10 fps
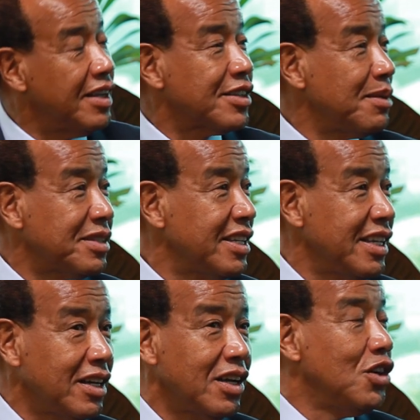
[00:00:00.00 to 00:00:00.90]
So I'm
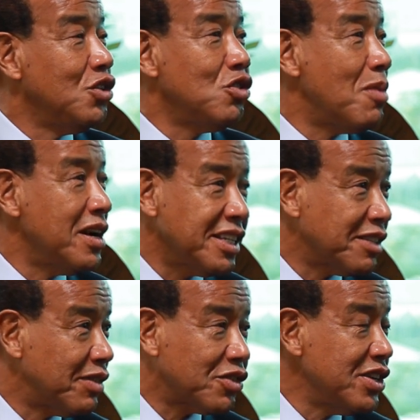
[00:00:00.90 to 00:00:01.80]
saying nobody has
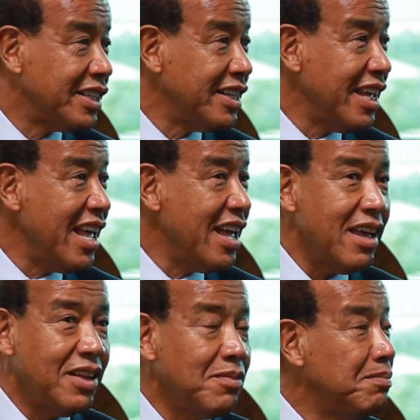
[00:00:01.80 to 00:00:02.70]
ever created,
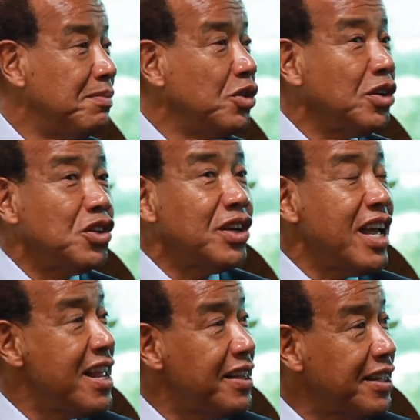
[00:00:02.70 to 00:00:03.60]
done
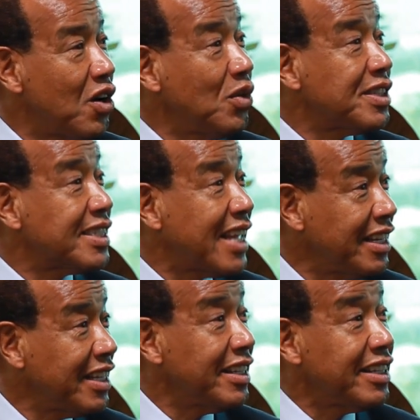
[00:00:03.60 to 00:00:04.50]
anything
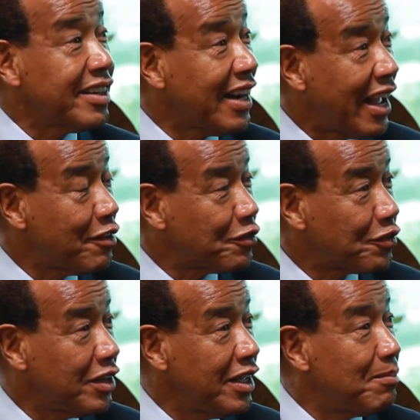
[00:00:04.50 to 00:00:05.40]
outstanding in their
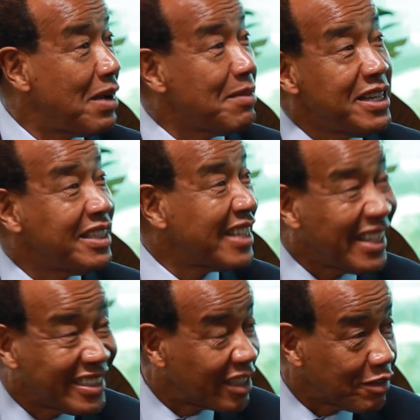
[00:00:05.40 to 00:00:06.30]
life by being
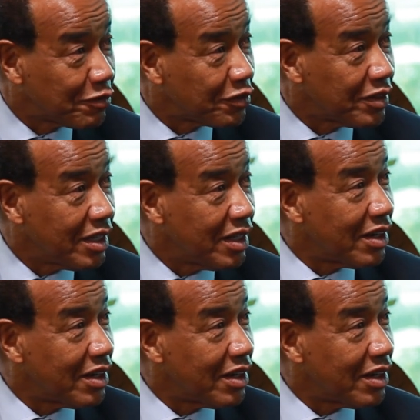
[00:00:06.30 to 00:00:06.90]
tentative,